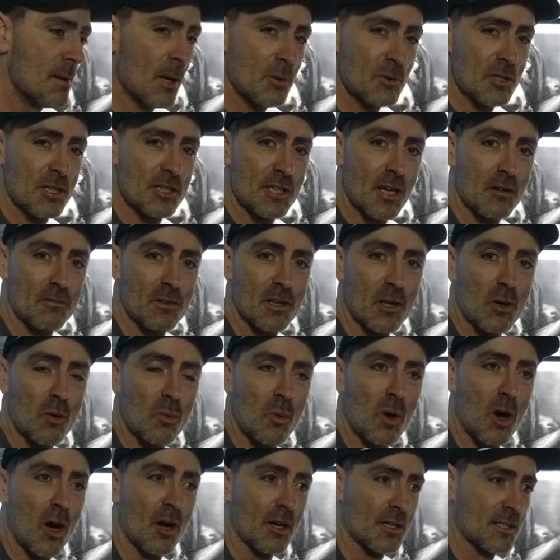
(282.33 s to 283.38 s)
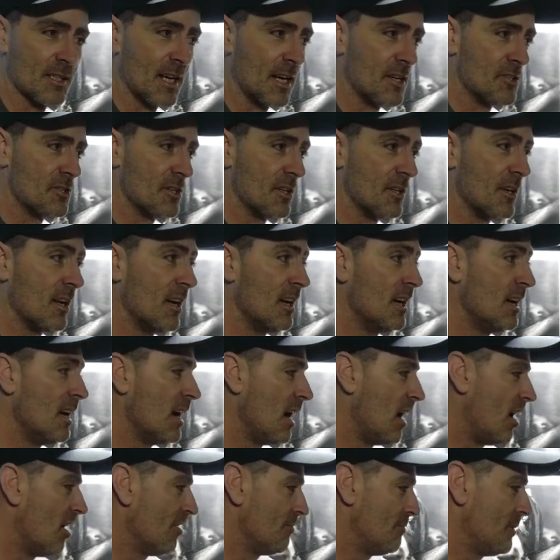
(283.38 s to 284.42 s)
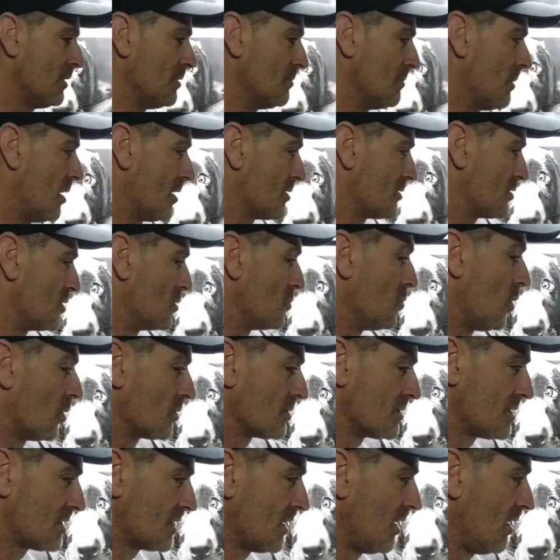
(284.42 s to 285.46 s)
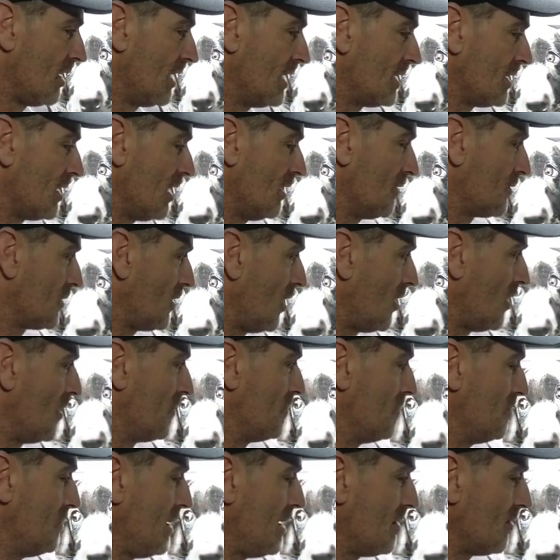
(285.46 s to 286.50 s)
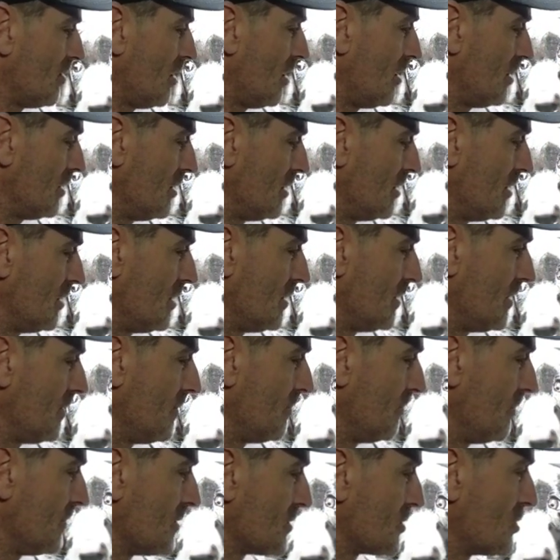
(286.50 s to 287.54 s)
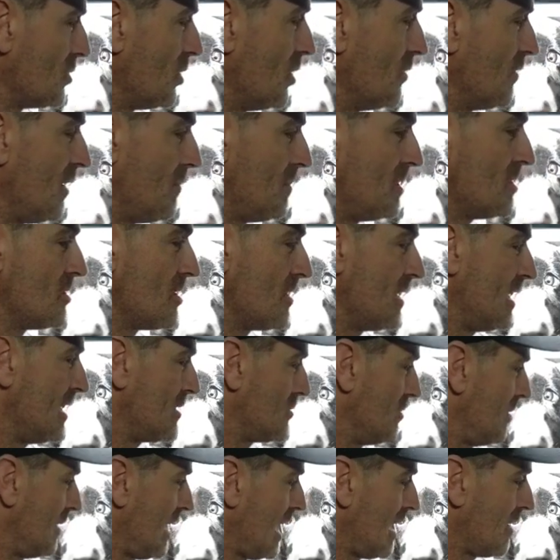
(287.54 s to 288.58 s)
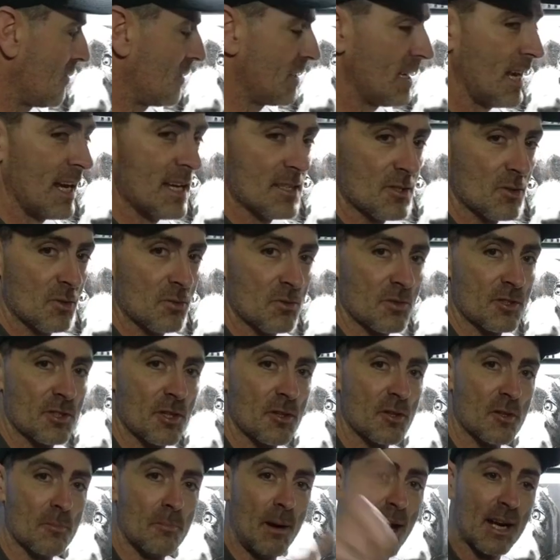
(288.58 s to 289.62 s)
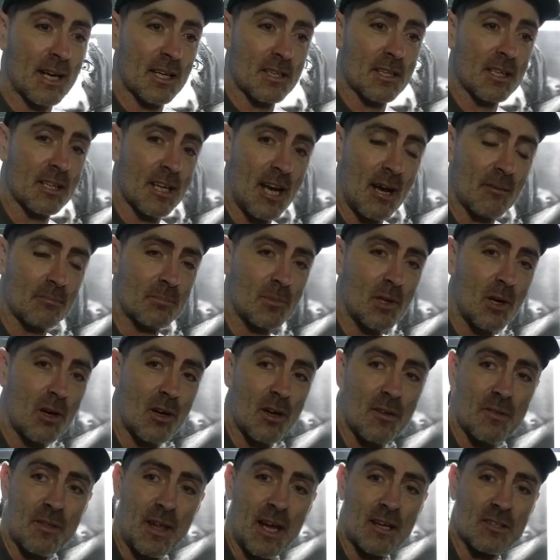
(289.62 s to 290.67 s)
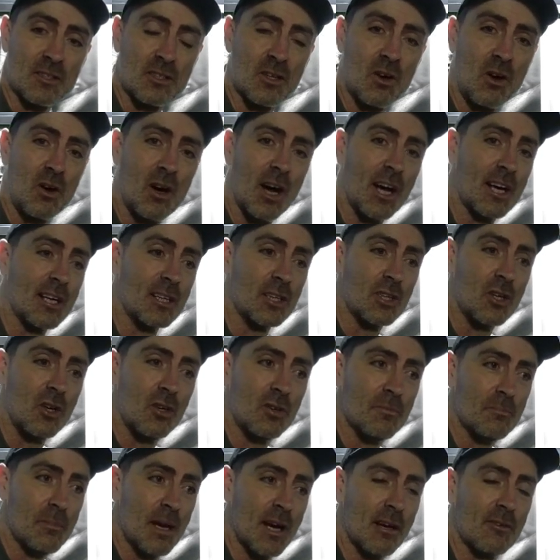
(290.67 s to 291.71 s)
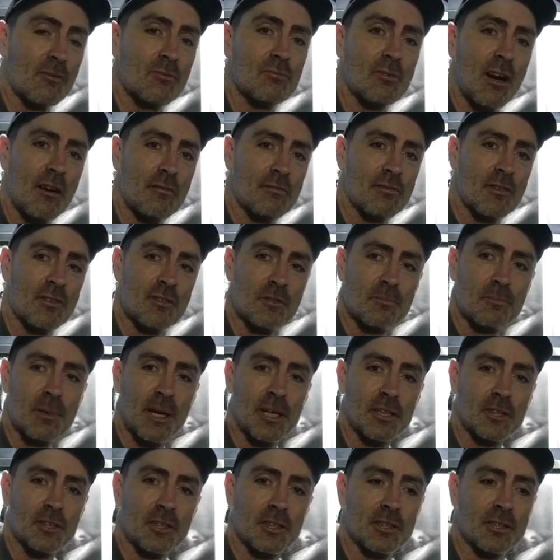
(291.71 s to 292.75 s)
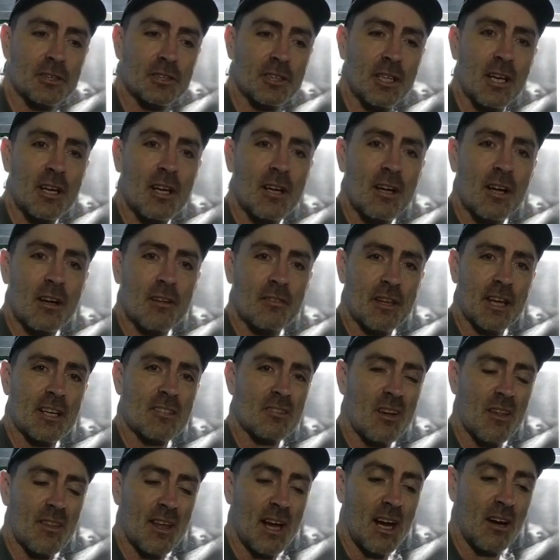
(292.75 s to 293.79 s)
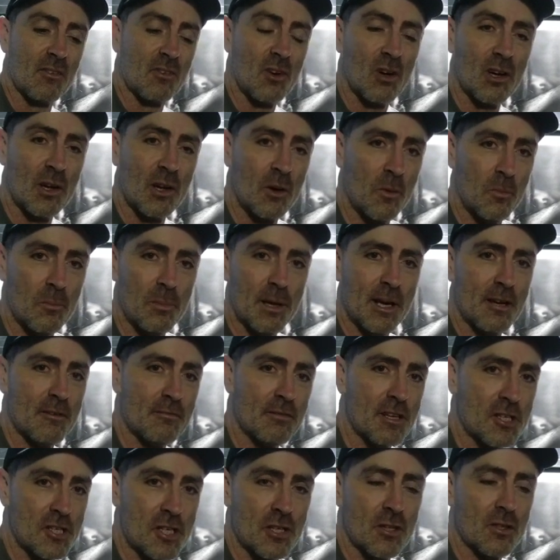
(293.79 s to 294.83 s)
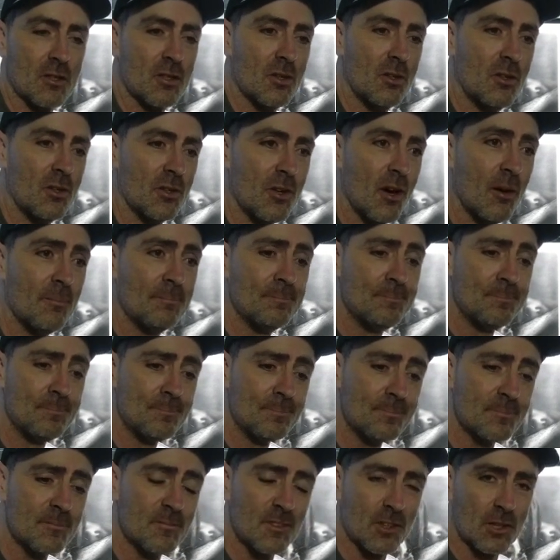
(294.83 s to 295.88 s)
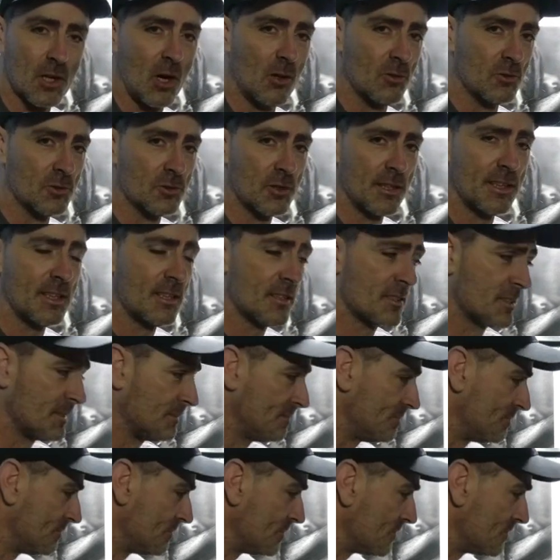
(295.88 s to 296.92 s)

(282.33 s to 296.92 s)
build yourself a little workstation. I've built mine to one side. I've got a mirror sort of image of this without the easel to the back of the camera, and that's got a cut mat, reference pictures, things like that. I've got a little beer fridge in the corner for cold drinks,